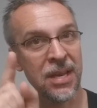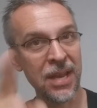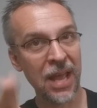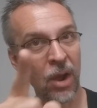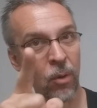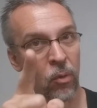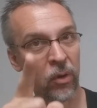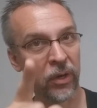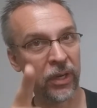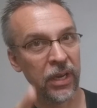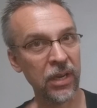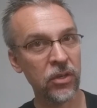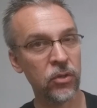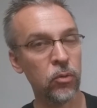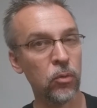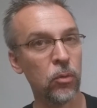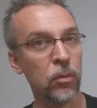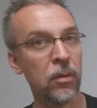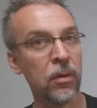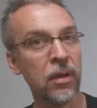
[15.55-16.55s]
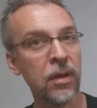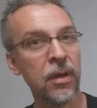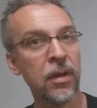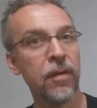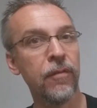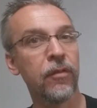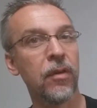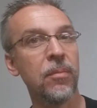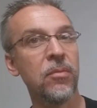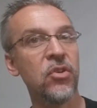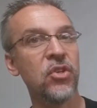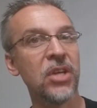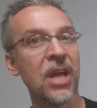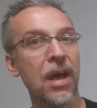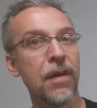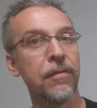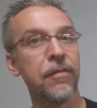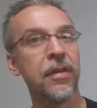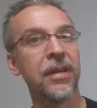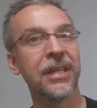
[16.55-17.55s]
Networking Tool from
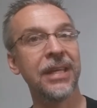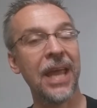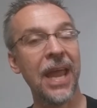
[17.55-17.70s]
Jeff